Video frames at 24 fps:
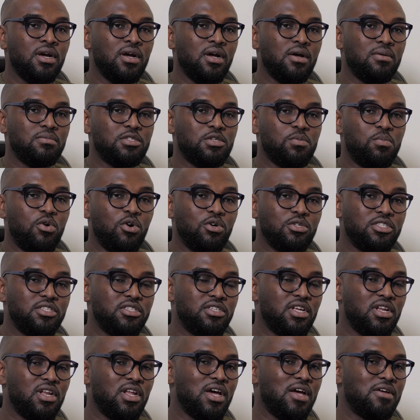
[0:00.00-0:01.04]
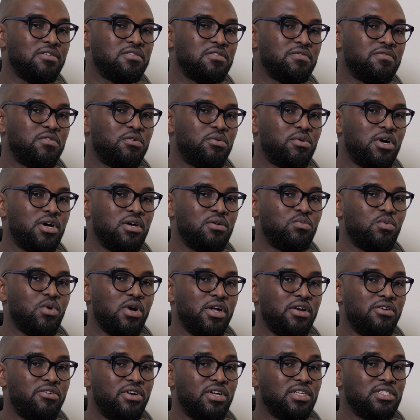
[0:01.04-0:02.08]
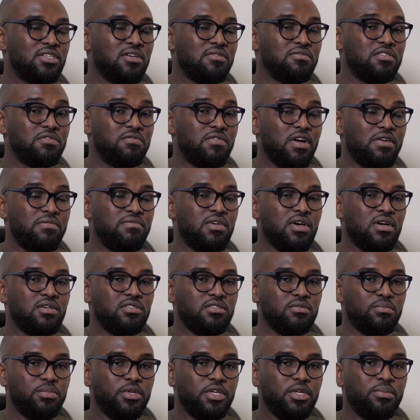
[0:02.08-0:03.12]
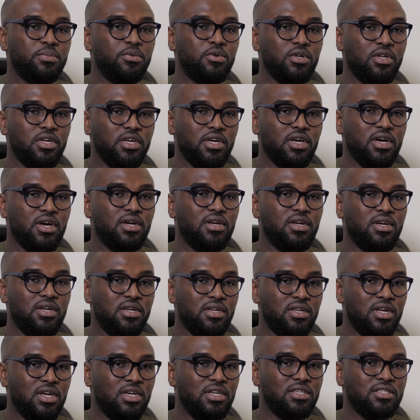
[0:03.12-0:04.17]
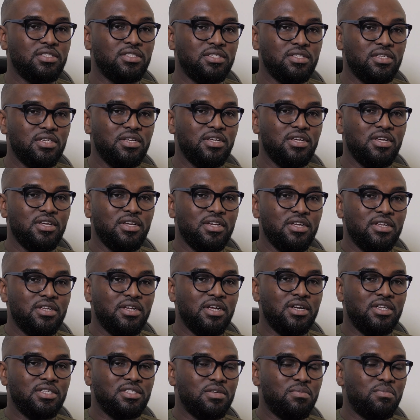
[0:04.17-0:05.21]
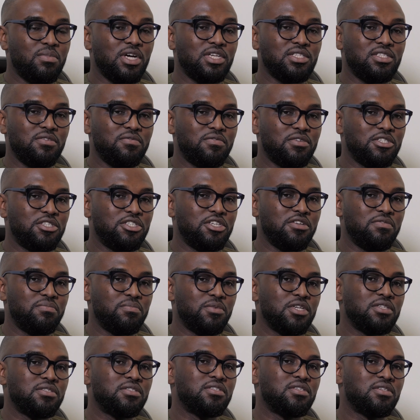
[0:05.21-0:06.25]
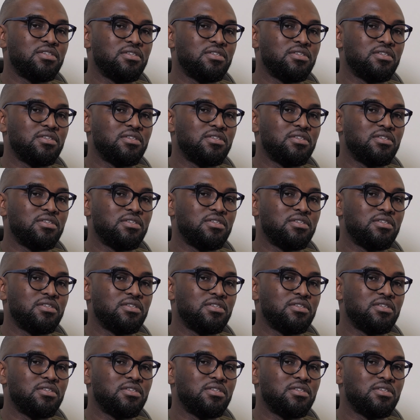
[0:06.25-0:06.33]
um, supporting the lives of around 175,000 people in Ghana, and that is, that is a massive achievement.